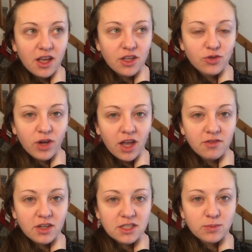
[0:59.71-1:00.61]
you
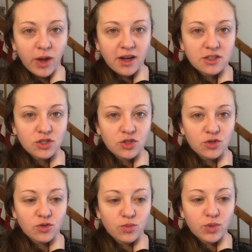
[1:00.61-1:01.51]
kind of expect
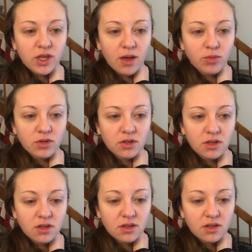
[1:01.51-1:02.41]
to be
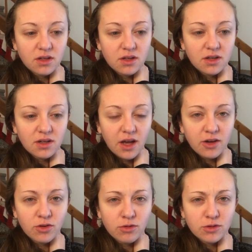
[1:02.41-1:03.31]
able,
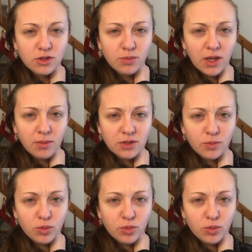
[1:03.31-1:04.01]
to be able